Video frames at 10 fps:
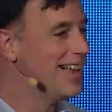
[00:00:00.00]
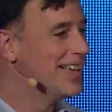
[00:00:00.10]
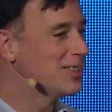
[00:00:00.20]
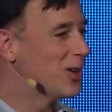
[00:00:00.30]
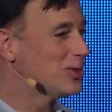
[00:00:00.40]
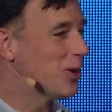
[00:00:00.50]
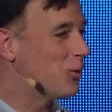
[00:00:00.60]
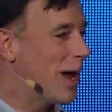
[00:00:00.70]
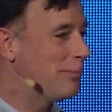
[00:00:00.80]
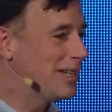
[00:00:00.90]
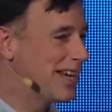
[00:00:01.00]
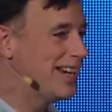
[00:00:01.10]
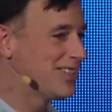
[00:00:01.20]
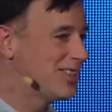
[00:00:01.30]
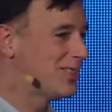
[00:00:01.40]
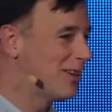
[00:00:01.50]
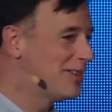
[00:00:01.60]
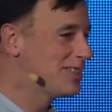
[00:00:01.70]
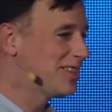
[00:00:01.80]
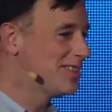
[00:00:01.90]
So reputation
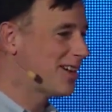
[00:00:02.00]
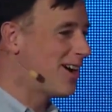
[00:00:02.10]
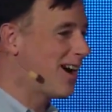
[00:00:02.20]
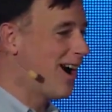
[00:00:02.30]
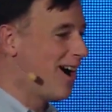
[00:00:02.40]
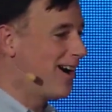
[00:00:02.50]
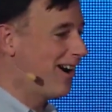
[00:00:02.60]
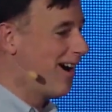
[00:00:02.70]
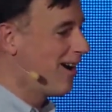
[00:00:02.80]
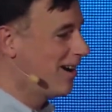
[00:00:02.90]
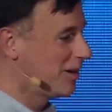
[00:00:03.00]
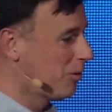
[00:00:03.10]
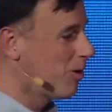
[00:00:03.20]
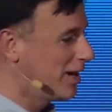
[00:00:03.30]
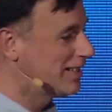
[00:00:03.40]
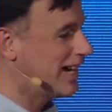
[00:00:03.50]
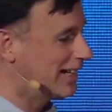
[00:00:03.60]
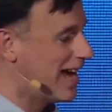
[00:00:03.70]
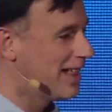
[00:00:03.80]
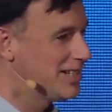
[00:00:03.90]
services are a growing
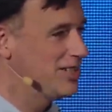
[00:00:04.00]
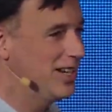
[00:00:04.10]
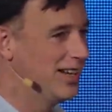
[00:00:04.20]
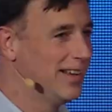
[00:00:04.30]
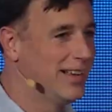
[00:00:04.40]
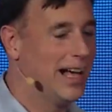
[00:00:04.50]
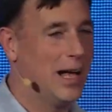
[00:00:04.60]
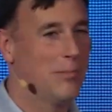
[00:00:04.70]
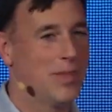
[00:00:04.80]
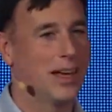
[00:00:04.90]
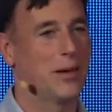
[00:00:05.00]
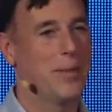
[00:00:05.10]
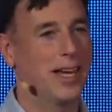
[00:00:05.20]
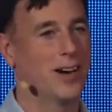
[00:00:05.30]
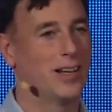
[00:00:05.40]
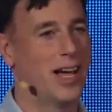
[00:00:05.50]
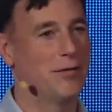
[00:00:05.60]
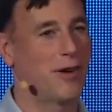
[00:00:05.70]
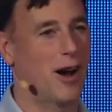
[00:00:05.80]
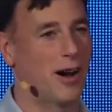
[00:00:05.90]
technology that can make our
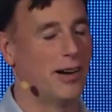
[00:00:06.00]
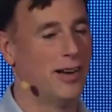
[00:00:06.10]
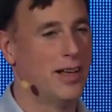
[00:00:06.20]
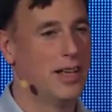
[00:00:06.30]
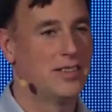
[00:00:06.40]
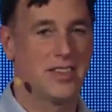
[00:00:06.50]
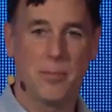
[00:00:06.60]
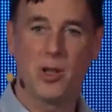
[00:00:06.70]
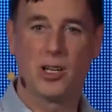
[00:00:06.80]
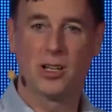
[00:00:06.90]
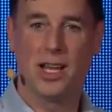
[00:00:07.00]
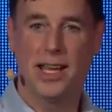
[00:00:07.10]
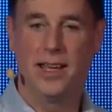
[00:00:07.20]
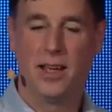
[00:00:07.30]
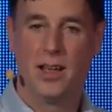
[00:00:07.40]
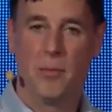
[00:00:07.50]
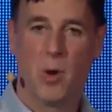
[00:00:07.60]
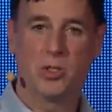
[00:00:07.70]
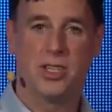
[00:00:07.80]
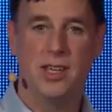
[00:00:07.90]
life hard. Similarly,
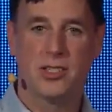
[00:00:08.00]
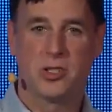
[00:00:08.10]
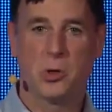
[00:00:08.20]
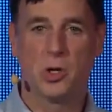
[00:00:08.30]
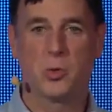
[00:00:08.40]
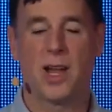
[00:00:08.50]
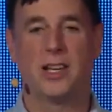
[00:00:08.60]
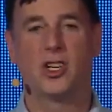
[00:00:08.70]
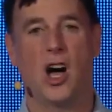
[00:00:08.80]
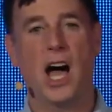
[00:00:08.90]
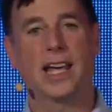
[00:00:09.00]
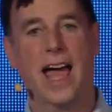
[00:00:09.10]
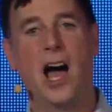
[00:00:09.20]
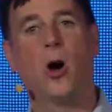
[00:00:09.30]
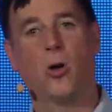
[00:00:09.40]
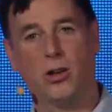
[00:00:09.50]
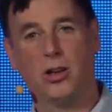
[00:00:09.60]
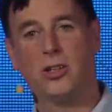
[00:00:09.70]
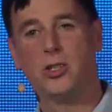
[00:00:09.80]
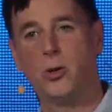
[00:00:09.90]
most of these tools want to talk out
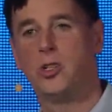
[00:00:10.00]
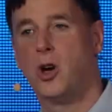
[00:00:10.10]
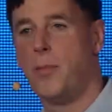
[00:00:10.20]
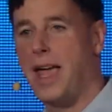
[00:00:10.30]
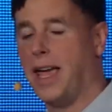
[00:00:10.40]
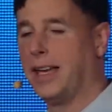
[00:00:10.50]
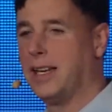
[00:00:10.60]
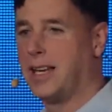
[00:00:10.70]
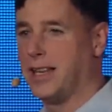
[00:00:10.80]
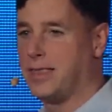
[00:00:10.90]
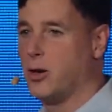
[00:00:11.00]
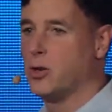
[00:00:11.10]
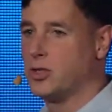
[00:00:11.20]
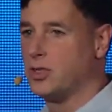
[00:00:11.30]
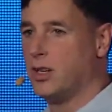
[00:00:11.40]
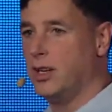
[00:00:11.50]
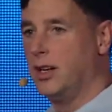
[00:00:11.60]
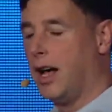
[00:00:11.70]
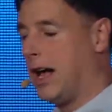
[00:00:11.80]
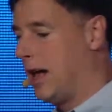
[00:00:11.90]
to a domain to get those
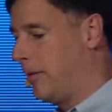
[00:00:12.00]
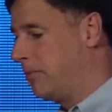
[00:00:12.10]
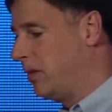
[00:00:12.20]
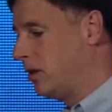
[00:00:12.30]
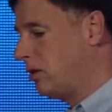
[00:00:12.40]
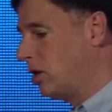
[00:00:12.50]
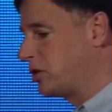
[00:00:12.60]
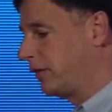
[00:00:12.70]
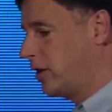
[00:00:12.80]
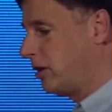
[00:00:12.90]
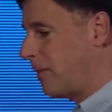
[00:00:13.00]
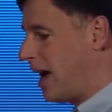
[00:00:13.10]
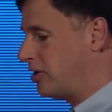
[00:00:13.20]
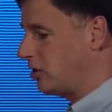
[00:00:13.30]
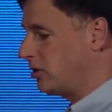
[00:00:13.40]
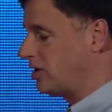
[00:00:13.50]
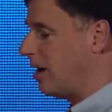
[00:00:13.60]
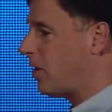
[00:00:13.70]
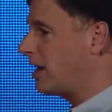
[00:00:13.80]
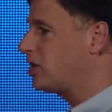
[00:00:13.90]
further modules.
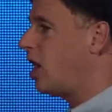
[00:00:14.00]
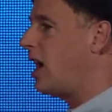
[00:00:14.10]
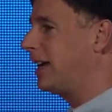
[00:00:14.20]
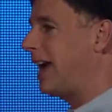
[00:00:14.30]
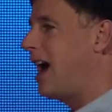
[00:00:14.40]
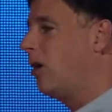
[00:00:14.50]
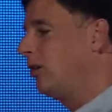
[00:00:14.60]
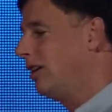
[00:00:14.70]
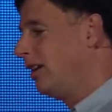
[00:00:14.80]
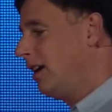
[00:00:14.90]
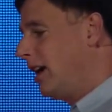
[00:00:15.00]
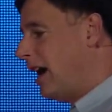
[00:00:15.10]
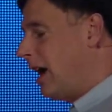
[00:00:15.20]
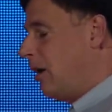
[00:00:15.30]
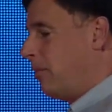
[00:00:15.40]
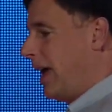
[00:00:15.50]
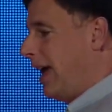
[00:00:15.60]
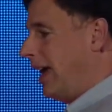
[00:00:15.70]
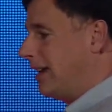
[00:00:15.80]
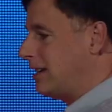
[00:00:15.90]
They want to talk out
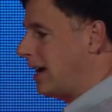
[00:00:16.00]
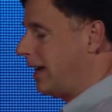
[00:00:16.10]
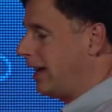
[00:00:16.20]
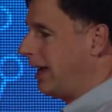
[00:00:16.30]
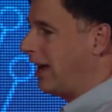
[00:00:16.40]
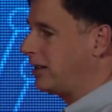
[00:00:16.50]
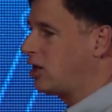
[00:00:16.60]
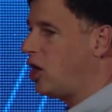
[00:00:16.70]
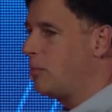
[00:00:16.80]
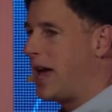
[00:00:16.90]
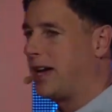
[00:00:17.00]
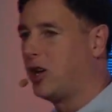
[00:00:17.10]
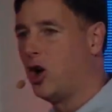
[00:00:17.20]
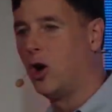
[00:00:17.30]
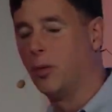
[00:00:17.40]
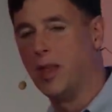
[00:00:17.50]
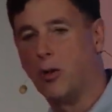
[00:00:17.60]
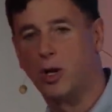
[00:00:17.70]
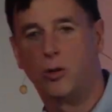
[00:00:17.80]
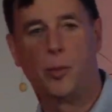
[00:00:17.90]
and call back home. They
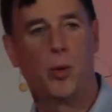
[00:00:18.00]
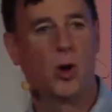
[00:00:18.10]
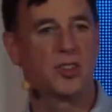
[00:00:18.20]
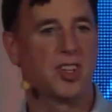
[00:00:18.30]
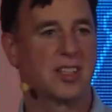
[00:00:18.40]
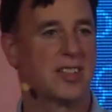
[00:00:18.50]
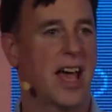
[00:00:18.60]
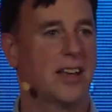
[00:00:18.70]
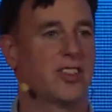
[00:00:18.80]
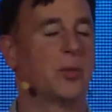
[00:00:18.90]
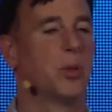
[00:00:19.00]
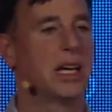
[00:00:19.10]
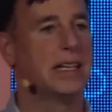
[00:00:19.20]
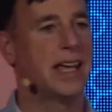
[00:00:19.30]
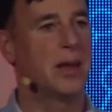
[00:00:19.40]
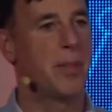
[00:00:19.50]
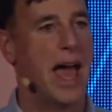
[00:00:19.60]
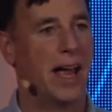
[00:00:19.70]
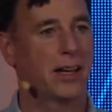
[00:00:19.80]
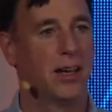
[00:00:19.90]
want to report success or bring data
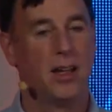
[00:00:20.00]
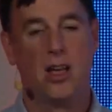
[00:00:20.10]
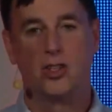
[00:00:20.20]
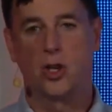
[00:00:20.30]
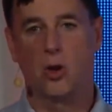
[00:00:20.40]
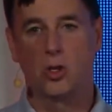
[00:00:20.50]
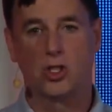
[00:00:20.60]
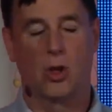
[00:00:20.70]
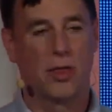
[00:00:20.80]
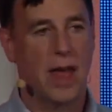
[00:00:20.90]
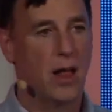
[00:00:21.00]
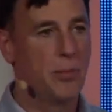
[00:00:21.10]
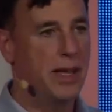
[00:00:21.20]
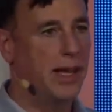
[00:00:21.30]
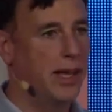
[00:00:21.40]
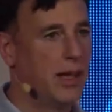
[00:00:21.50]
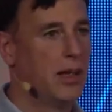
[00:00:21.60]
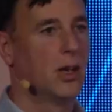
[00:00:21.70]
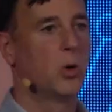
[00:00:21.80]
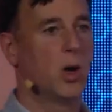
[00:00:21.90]
back. So they'll be
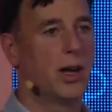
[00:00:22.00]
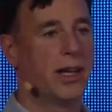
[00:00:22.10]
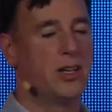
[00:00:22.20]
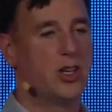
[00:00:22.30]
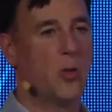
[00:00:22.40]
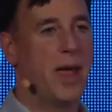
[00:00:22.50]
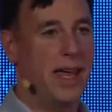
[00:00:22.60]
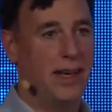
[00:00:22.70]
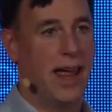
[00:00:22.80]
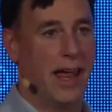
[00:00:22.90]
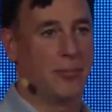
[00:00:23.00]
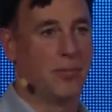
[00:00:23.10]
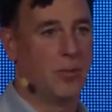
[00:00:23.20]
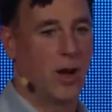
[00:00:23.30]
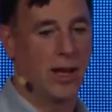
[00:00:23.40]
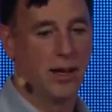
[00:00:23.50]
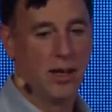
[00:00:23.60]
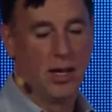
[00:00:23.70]
querying a domain name, right?